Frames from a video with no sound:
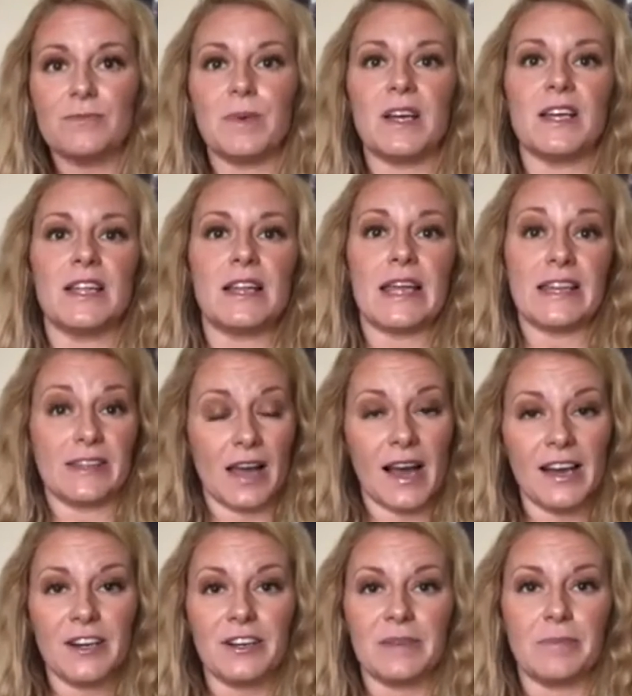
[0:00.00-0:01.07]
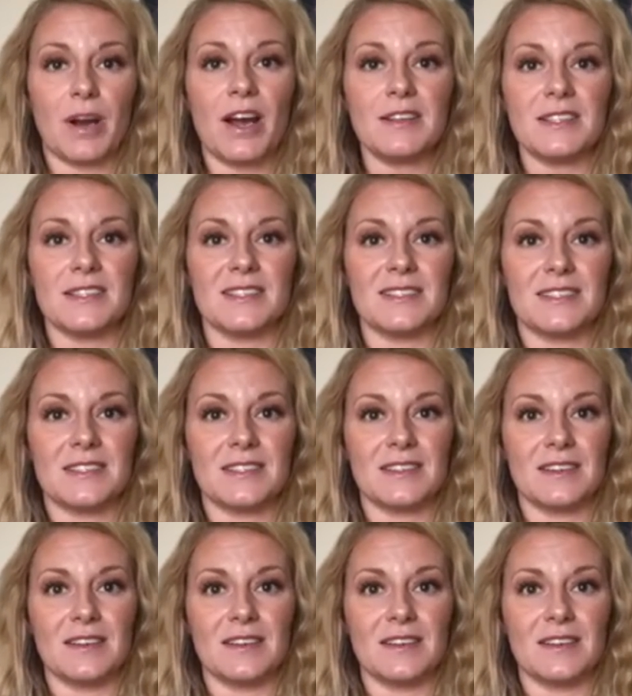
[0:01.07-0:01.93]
but in the hiring process,